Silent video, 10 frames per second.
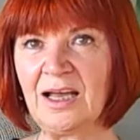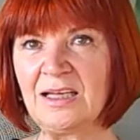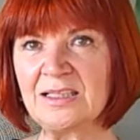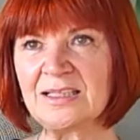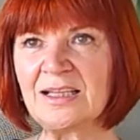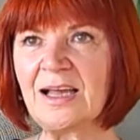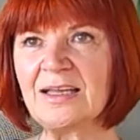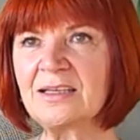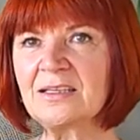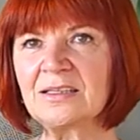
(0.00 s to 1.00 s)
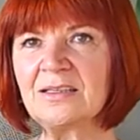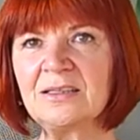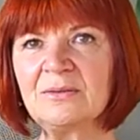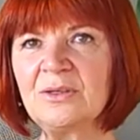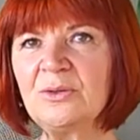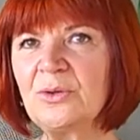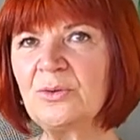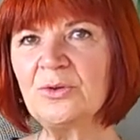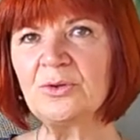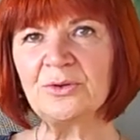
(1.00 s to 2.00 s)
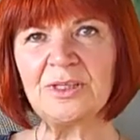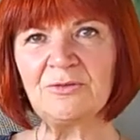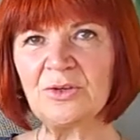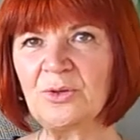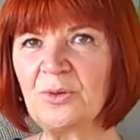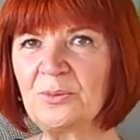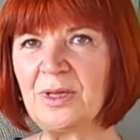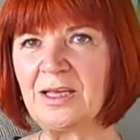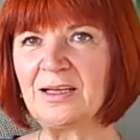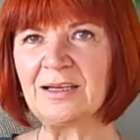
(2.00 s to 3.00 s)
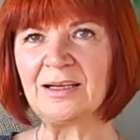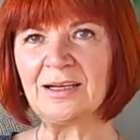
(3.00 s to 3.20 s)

it's like you know, you don't even know me.